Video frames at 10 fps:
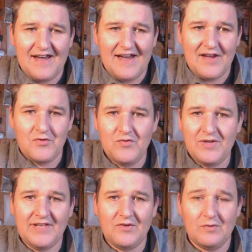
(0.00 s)
I
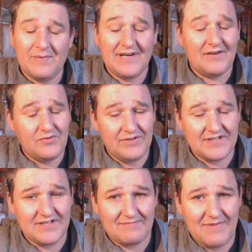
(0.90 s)
really hope, and I know
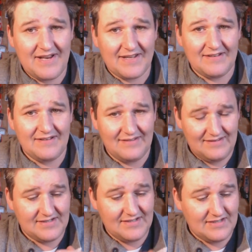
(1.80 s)
this is American.
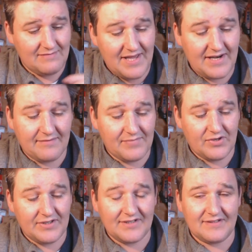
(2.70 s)
This is an American
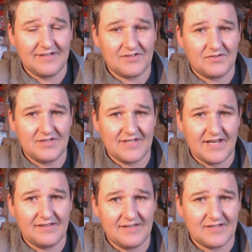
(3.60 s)
product that's going to
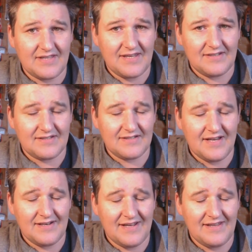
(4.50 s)
sell in the States,
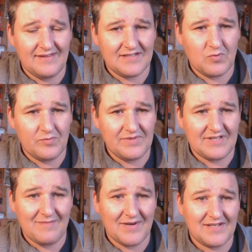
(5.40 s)
and at this moment in
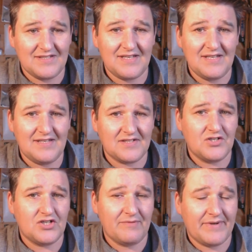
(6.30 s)
time, I can see it doesn't
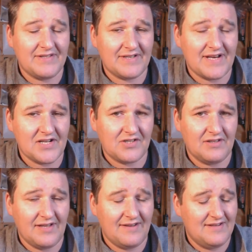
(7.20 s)
ship
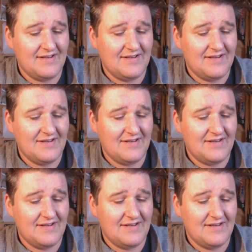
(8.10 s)
internationally.